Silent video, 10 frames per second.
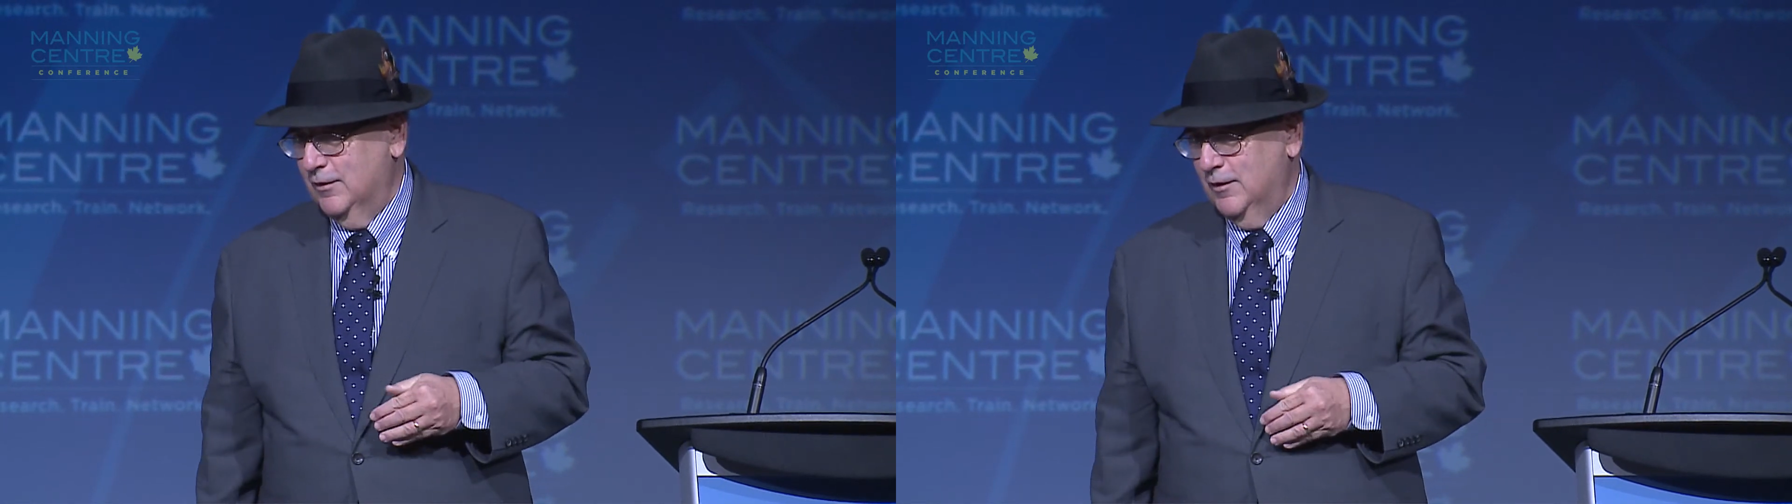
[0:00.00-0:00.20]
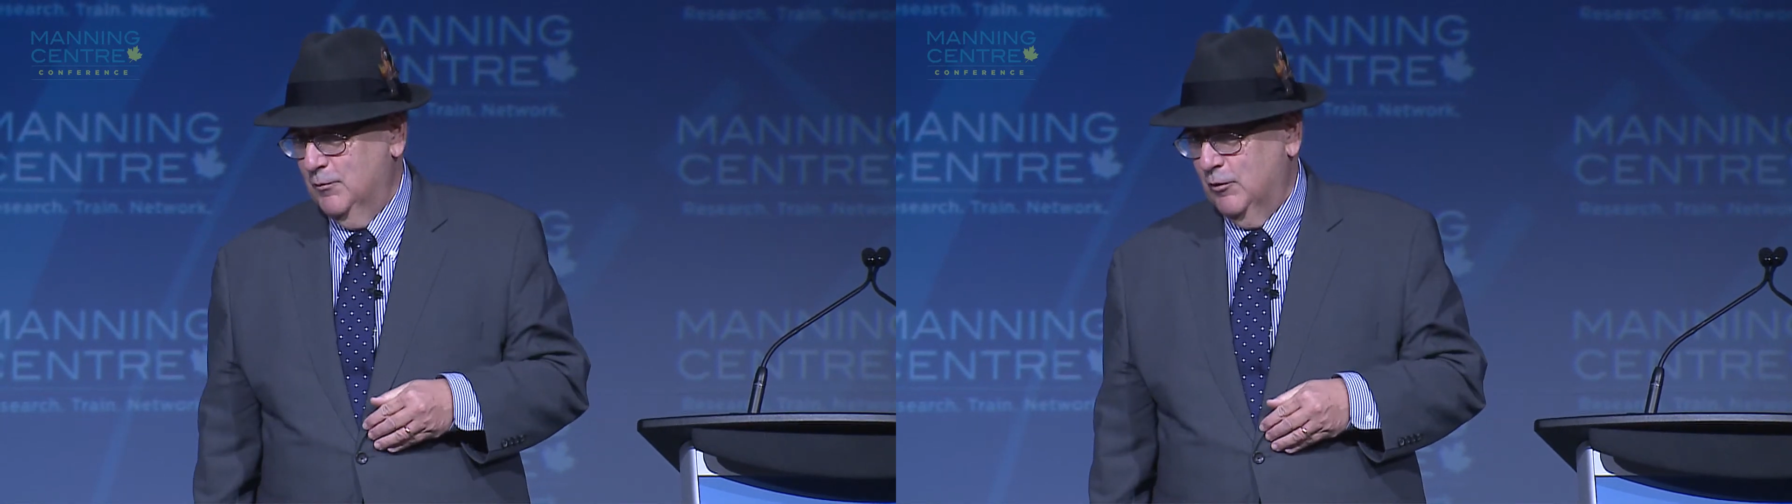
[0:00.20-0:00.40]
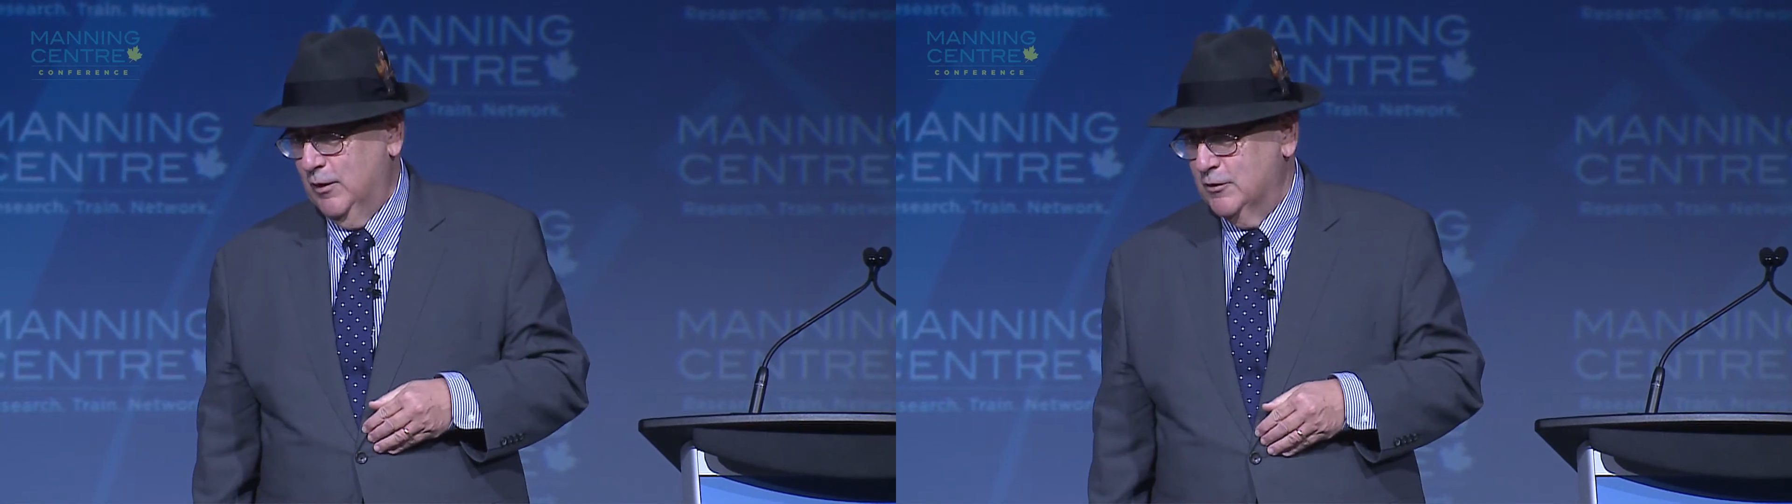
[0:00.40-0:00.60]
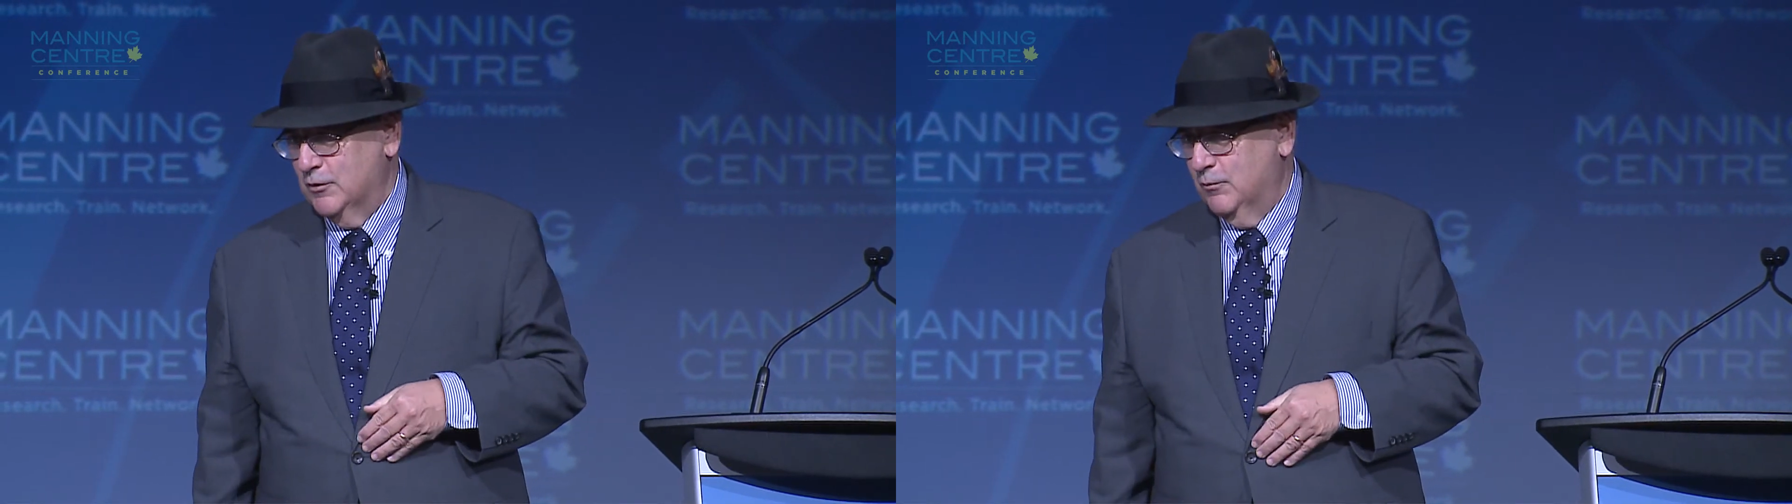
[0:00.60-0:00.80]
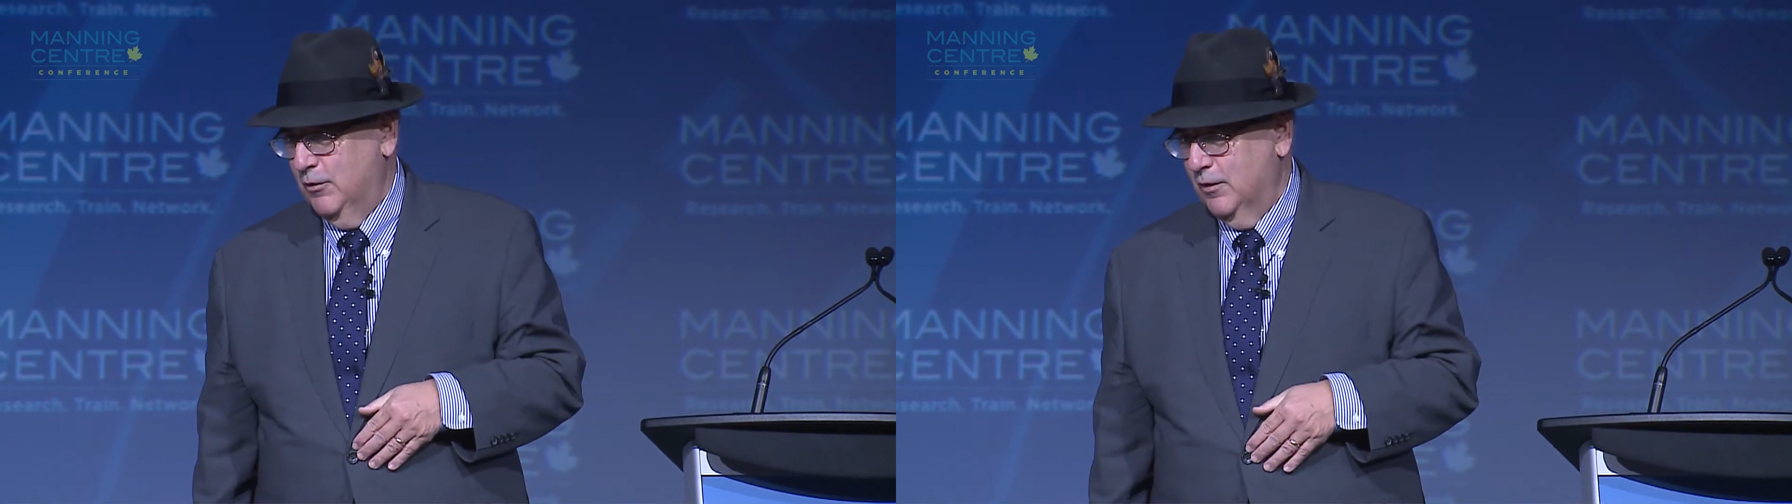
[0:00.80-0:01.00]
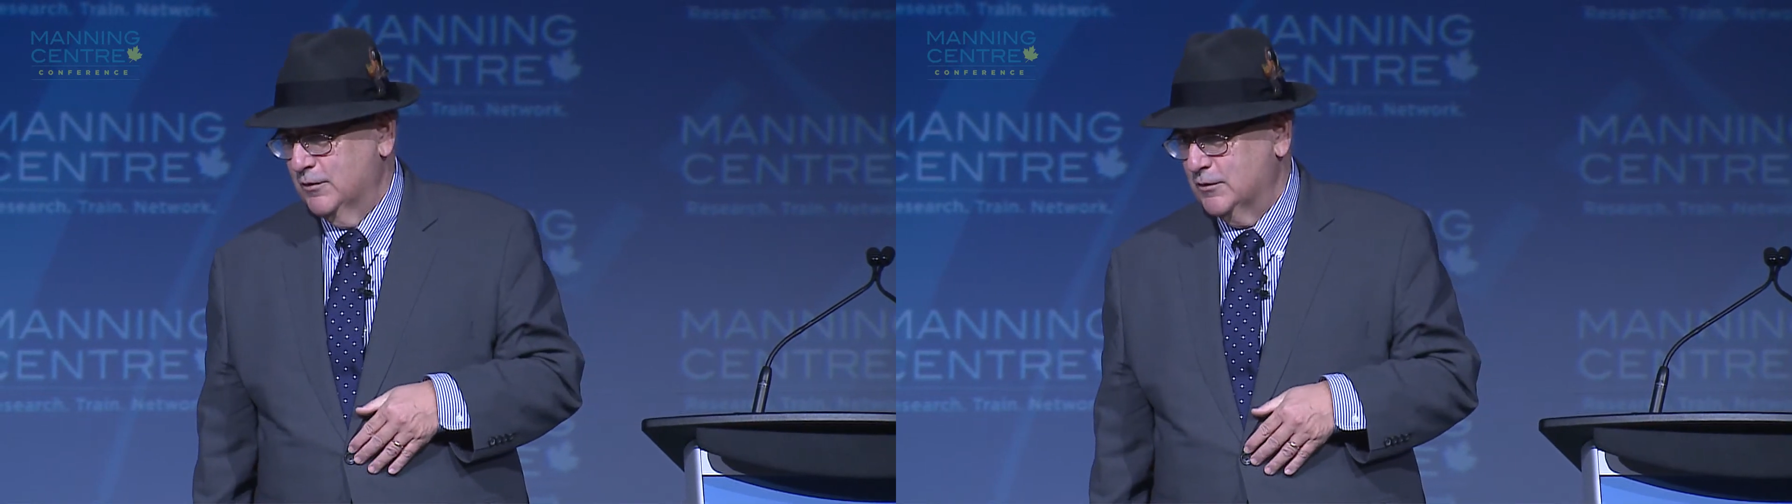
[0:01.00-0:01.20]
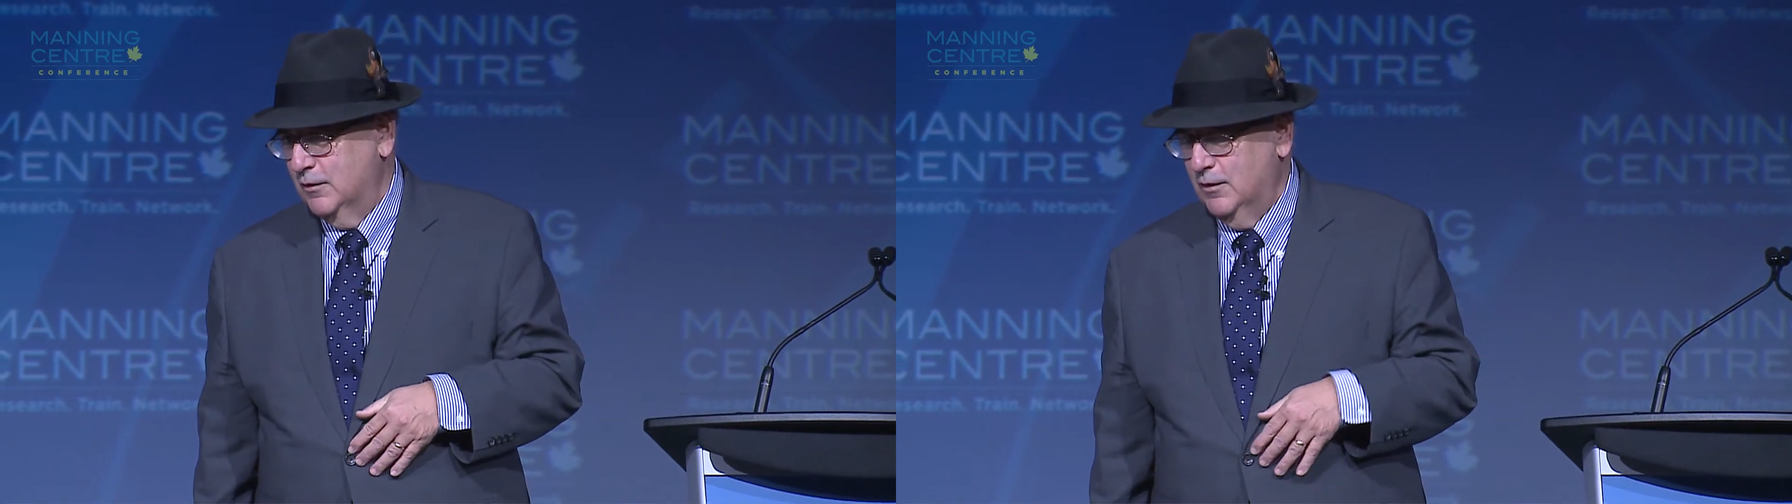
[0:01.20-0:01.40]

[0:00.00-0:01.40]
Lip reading: immigration policy.